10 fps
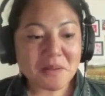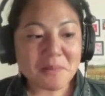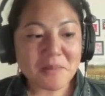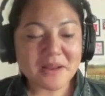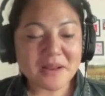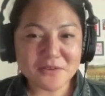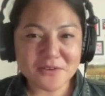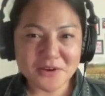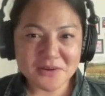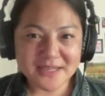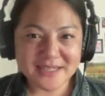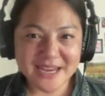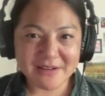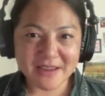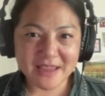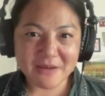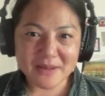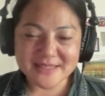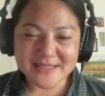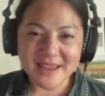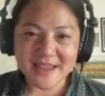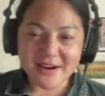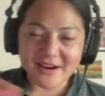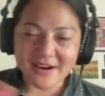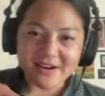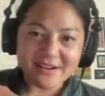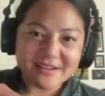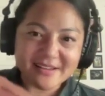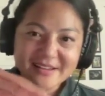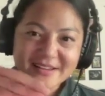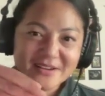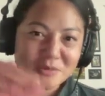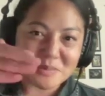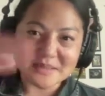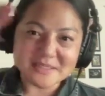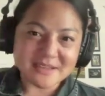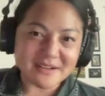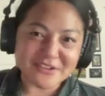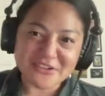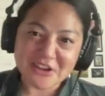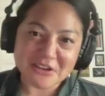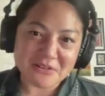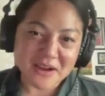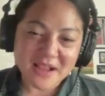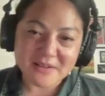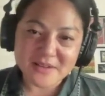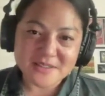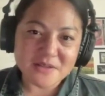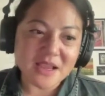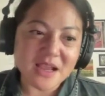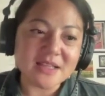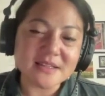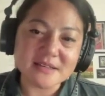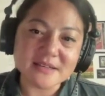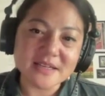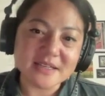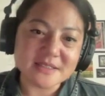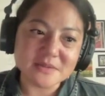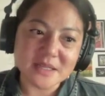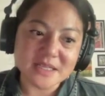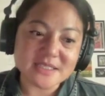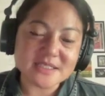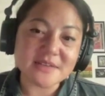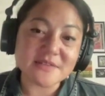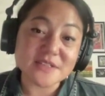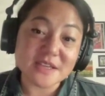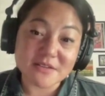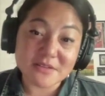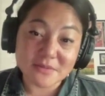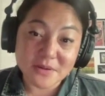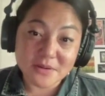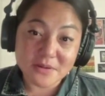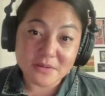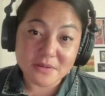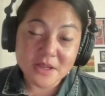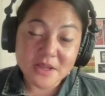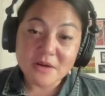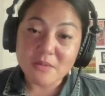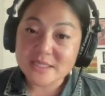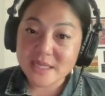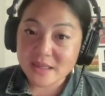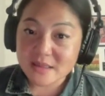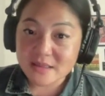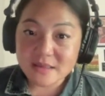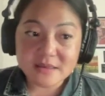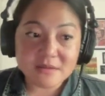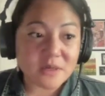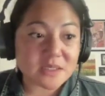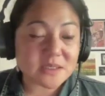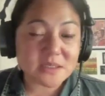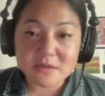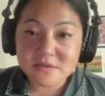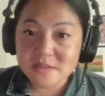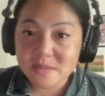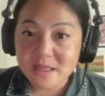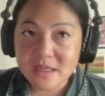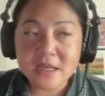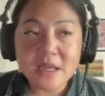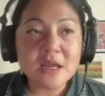But if you don't interrogate what's there, you're building on shaky ground. And so the unlearning is really sifting through, what did I learn? What serves me?